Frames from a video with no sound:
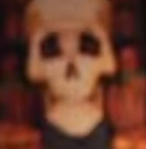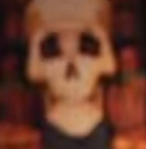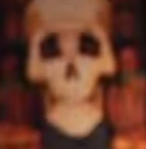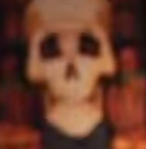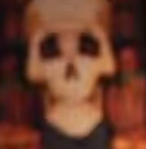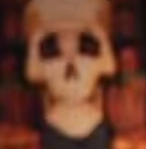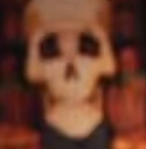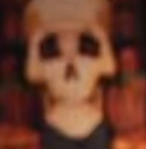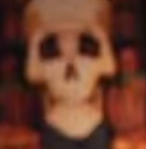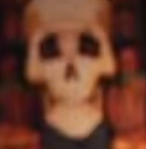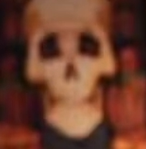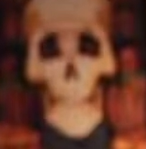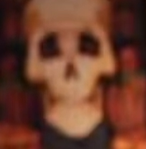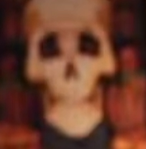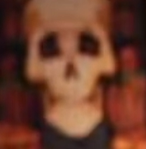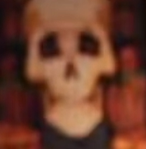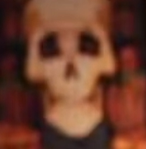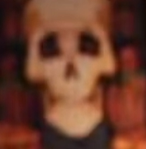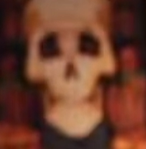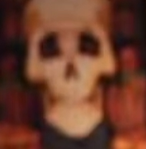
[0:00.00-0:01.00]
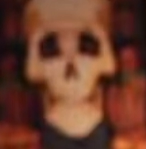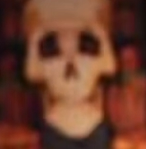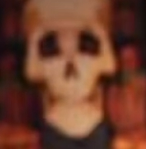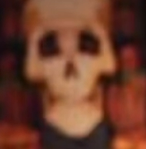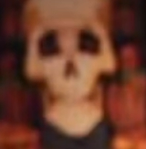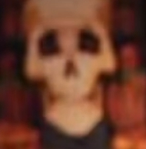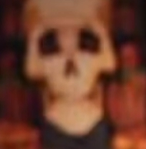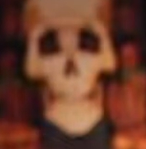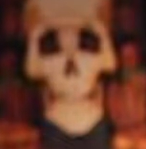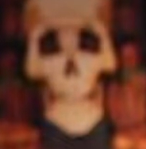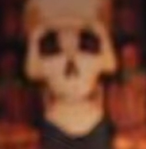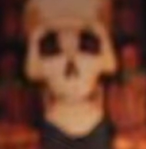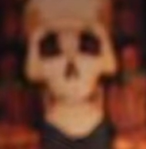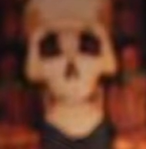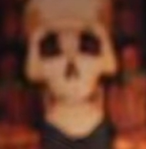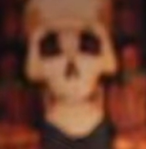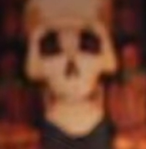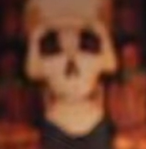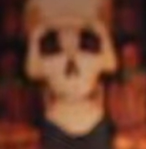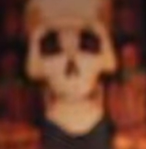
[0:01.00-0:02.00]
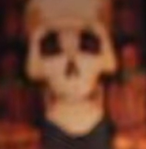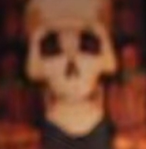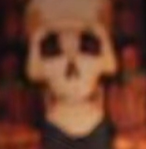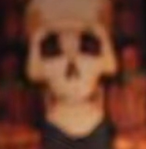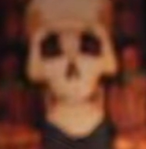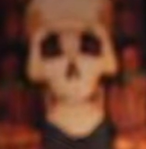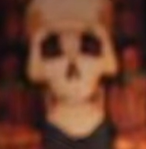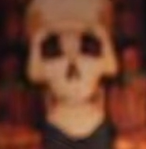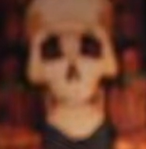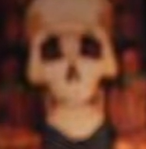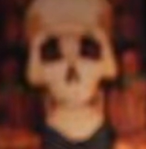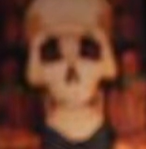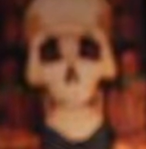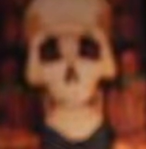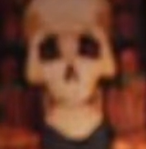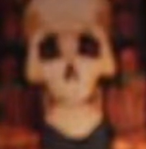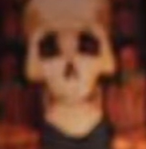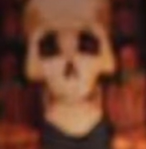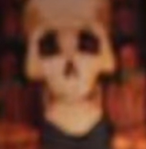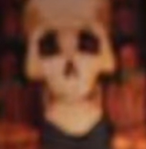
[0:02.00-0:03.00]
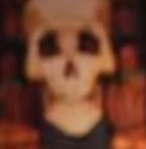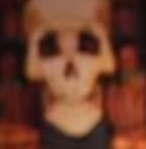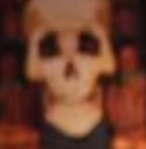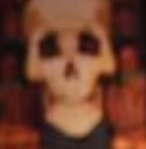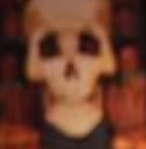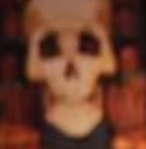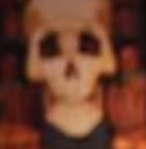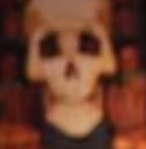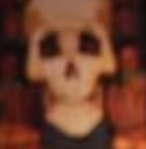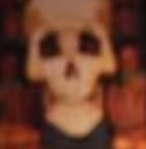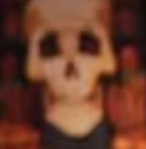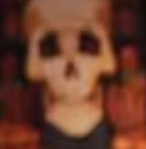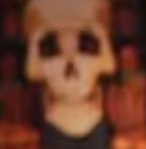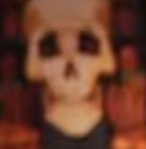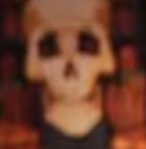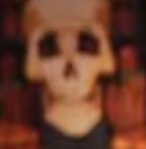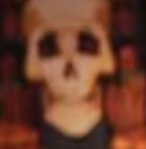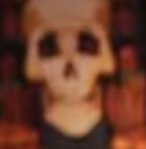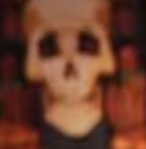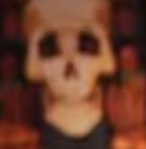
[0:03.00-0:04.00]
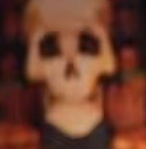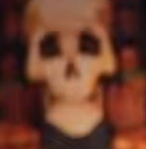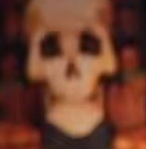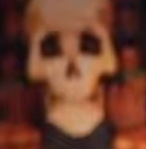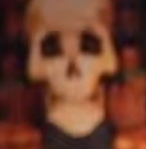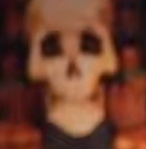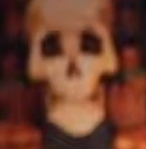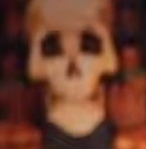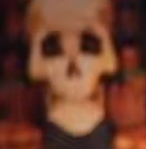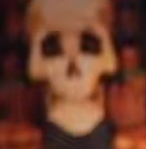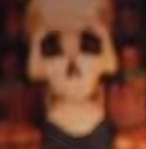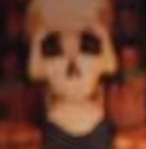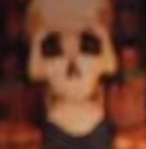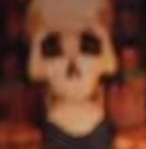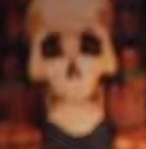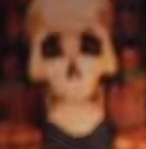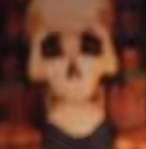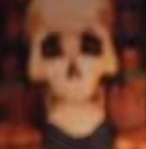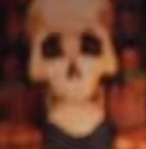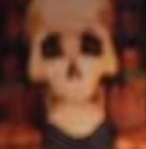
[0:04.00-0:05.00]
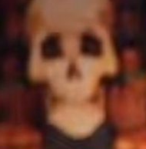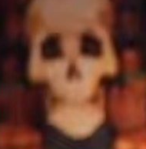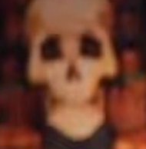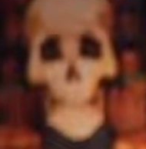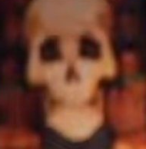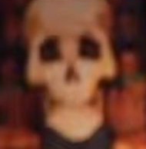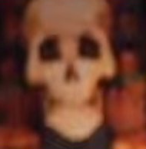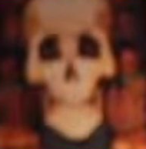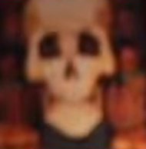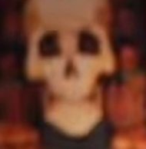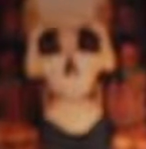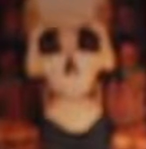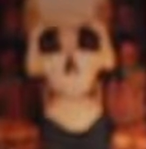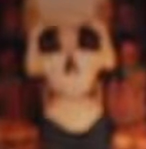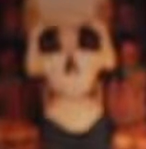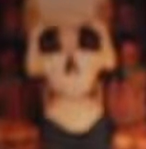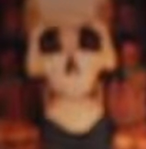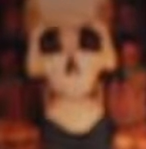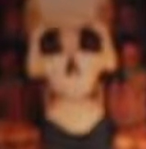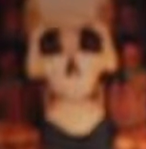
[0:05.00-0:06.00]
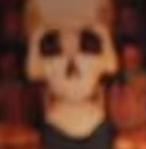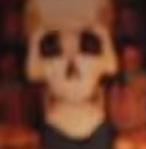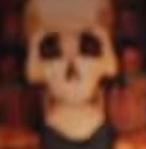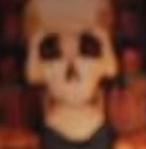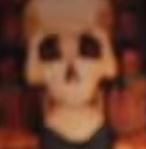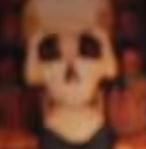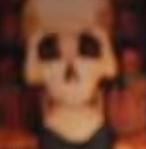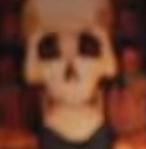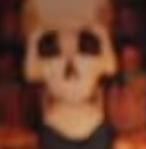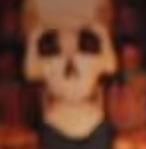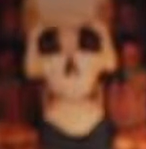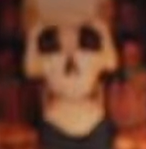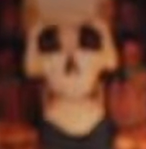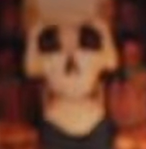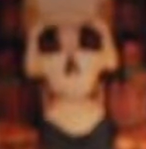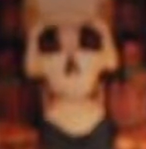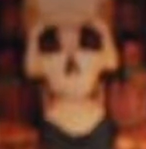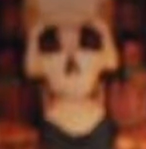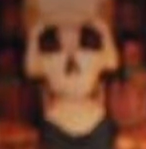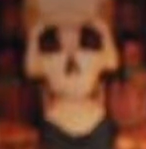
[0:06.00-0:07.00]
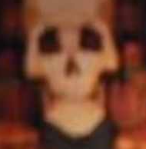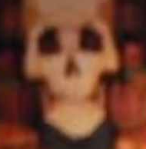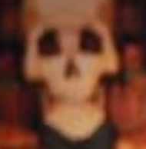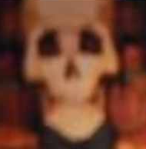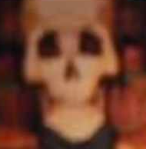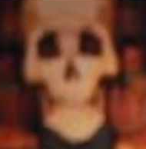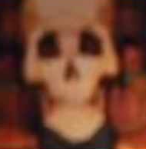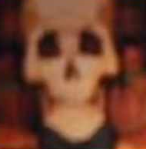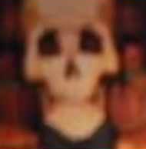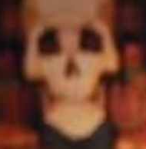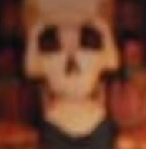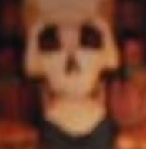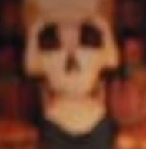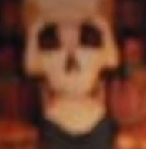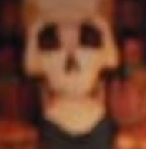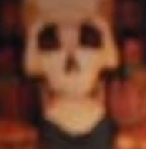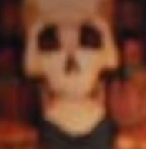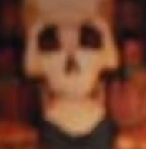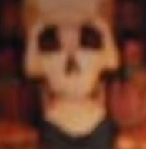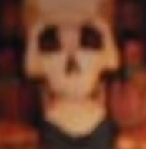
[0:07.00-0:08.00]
(silent)